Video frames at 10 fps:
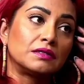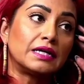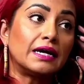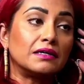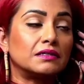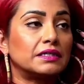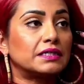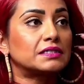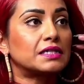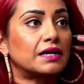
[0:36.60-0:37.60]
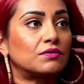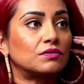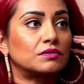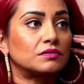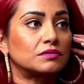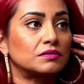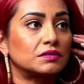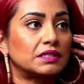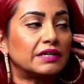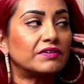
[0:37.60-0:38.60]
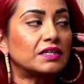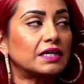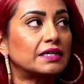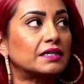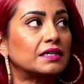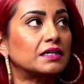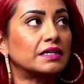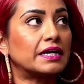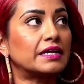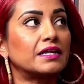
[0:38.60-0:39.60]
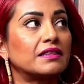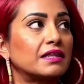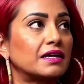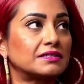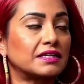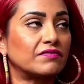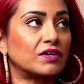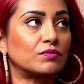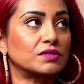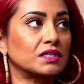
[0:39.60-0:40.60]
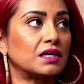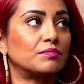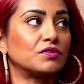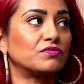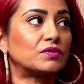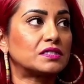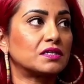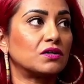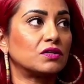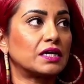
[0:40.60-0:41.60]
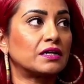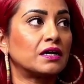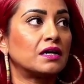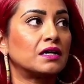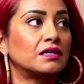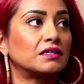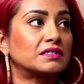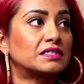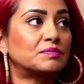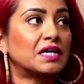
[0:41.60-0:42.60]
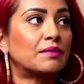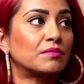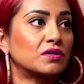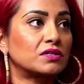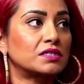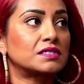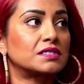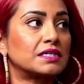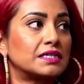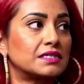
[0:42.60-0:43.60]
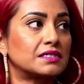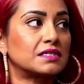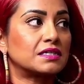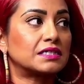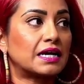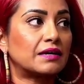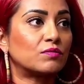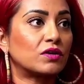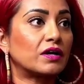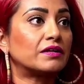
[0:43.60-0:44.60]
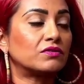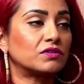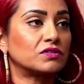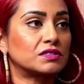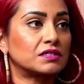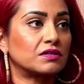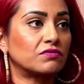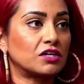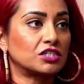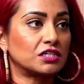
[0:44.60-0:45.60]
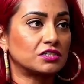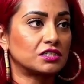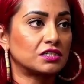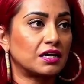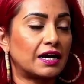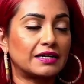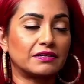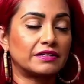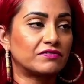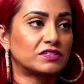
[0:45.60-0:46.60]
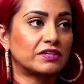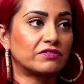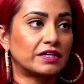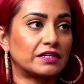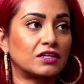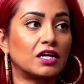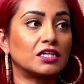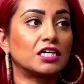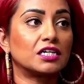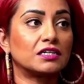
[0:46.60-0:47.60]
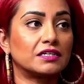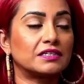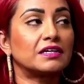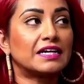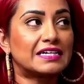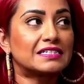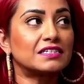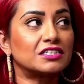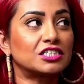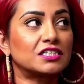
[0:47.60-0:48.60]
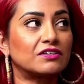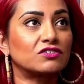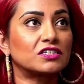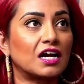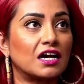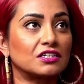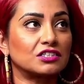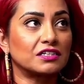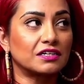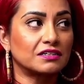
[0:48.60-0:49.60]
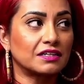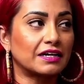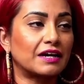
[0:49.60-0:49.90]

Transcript: Yeah, it is now. Even like Canadian Thanksgiving was a couple of weeks ago. Like September is a time where I know there's I had never say it right. Is it Hashanah or is it Hashanah? Like I